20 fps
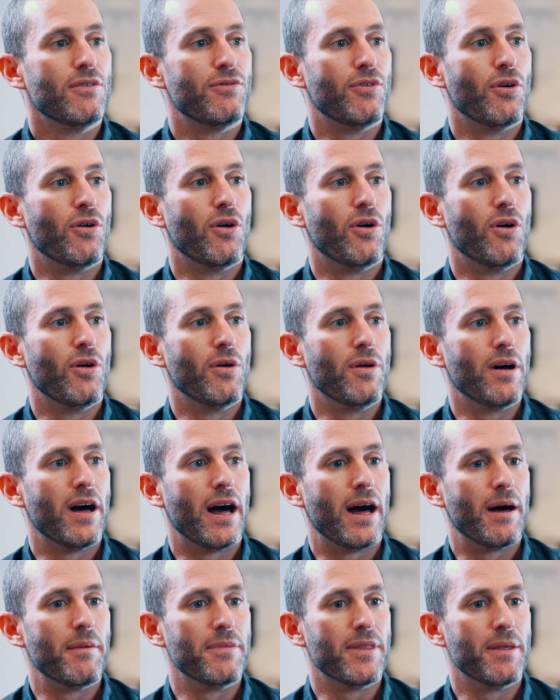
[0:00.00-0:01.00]
for
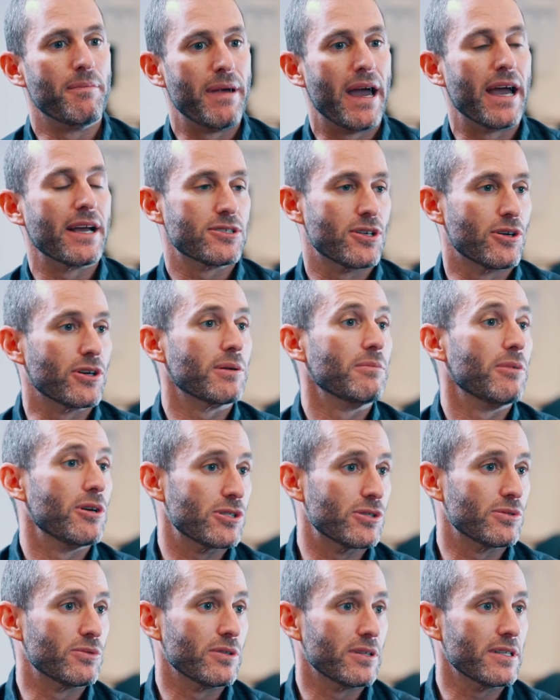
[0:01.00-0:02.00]
the banks on
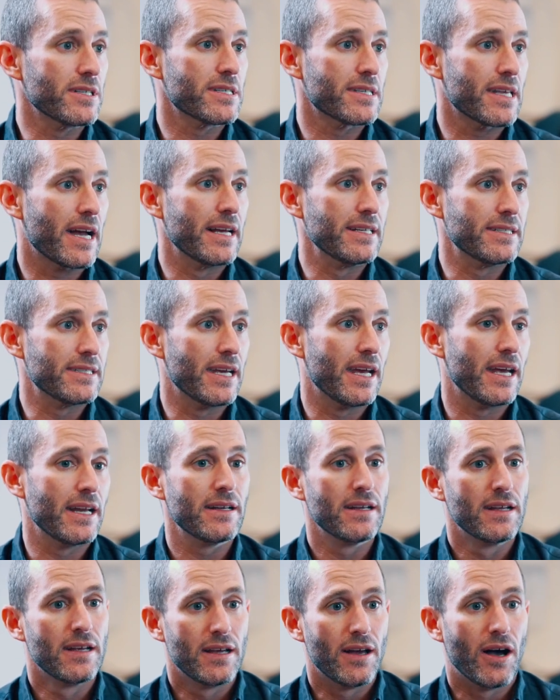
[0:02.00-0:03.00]
commercial real estate
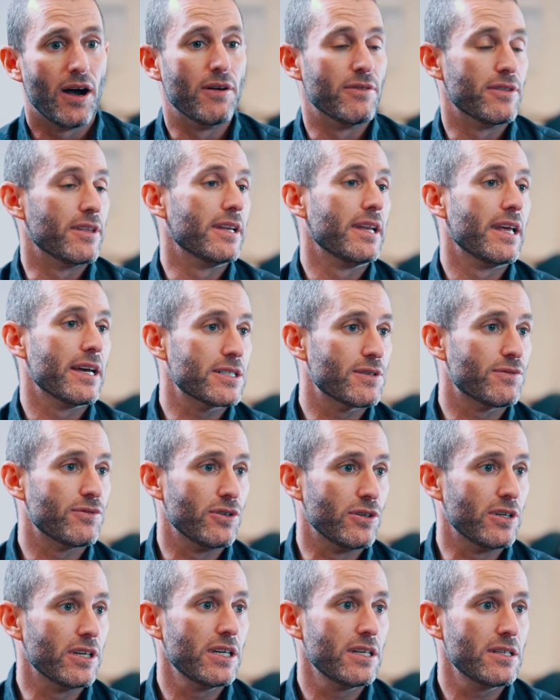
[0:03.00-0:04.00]
debt over the next
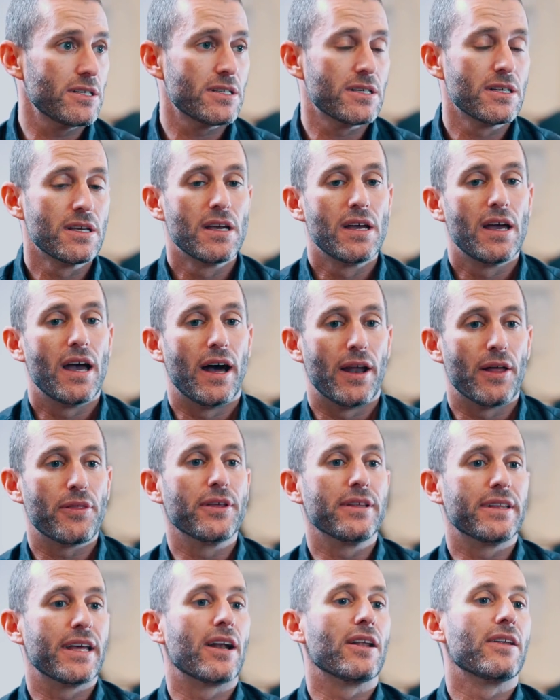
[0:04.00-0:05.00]
few years. And I
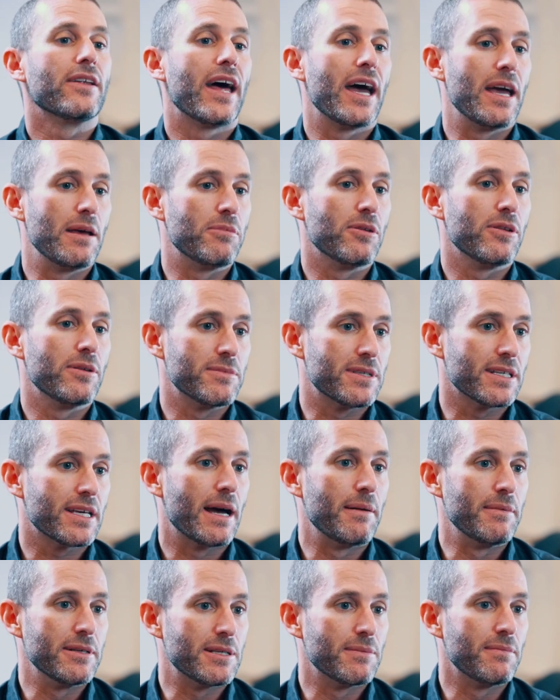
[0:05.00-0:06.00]
think that will enable them to
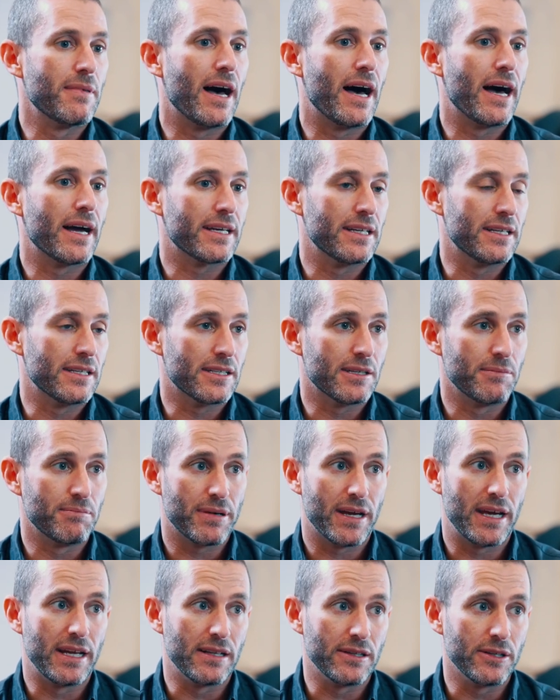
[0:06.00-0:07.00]
come into market and
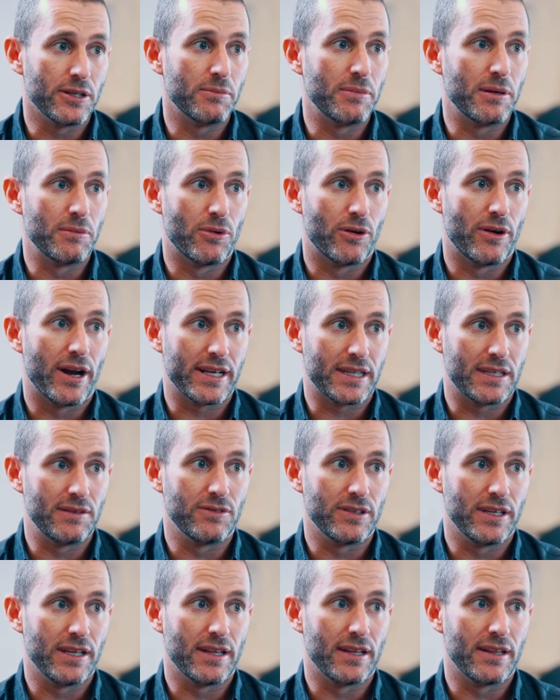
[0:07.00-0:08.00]
compete a little bit more
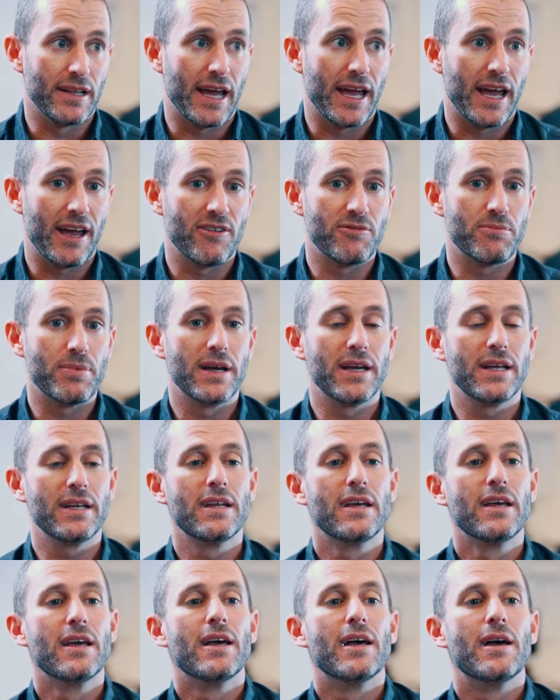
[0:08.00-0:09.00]
actively than they have
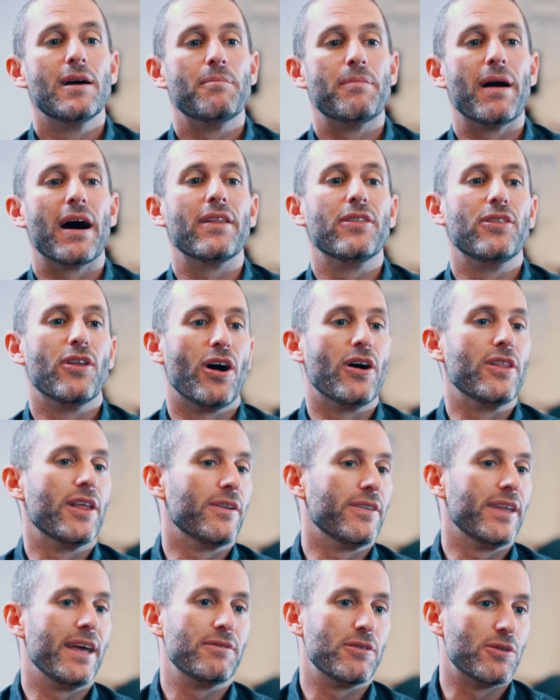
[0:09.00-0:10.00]
been. But no,
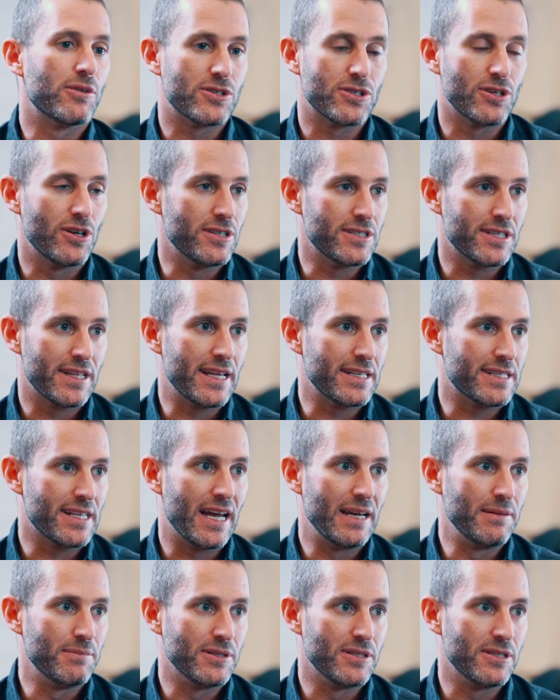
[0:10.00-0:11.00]
they'll never return to that
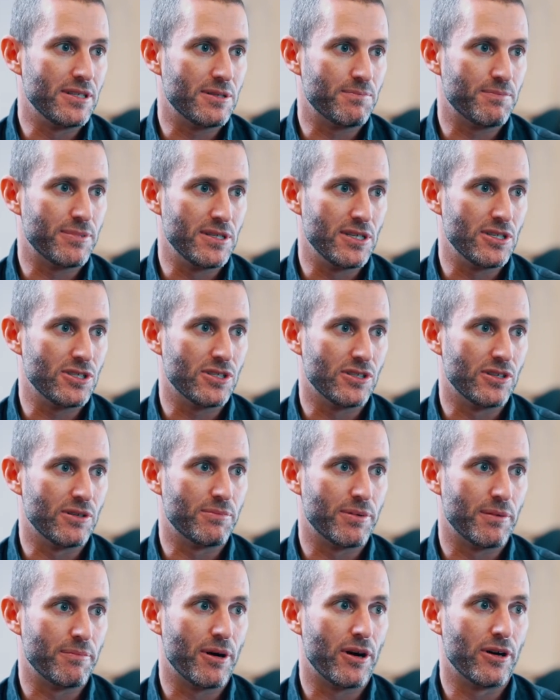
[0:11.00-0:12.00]
same position of
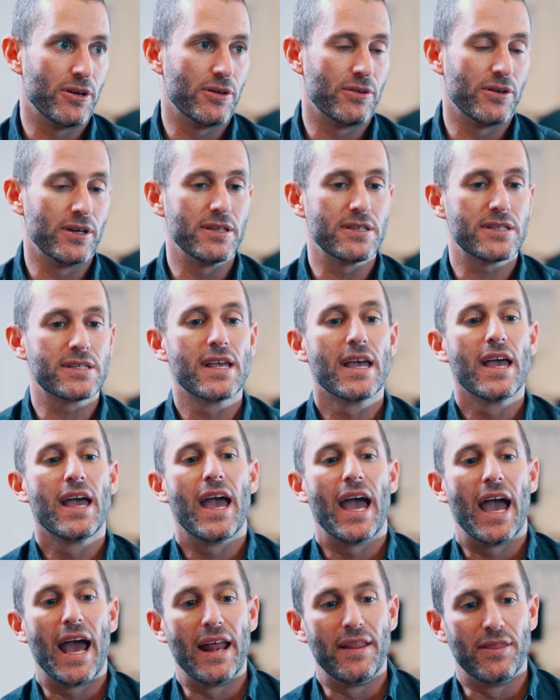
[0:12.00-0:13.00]
preponderance.
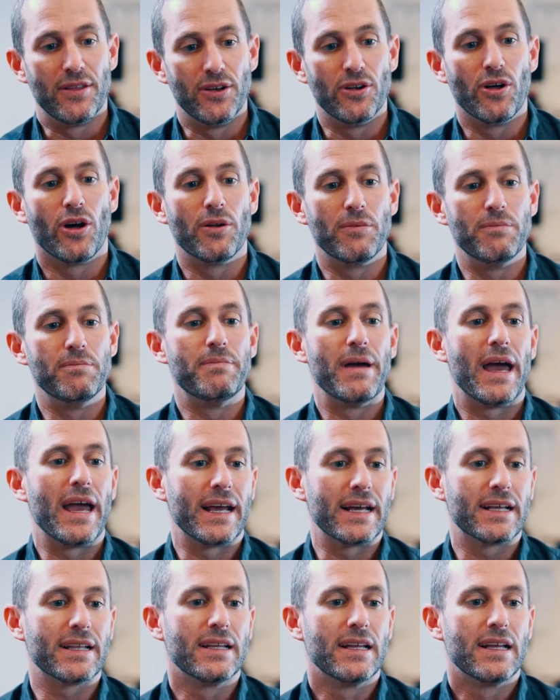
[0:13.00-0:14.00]
And the
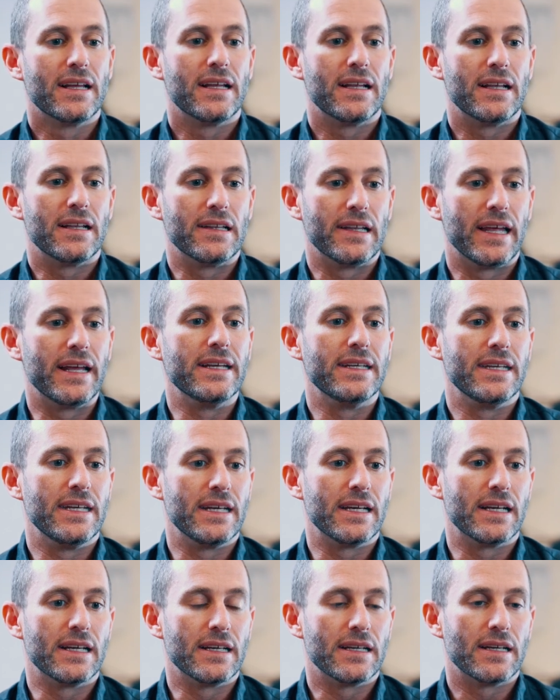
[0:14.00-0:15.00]
non-bank
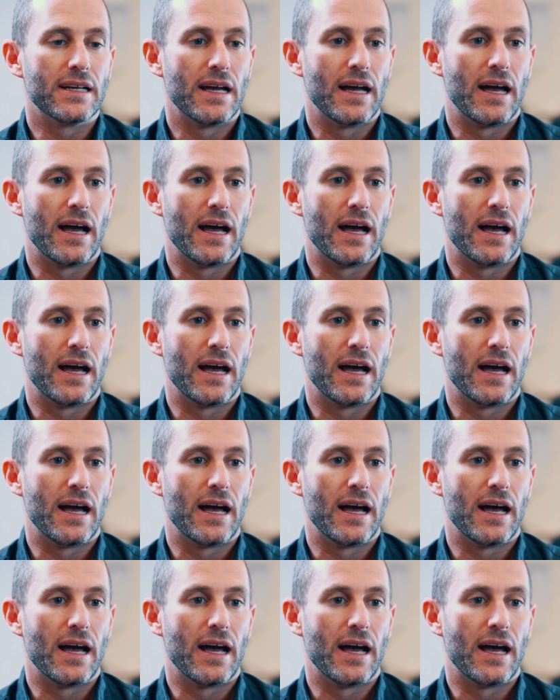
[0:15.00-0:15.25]
lending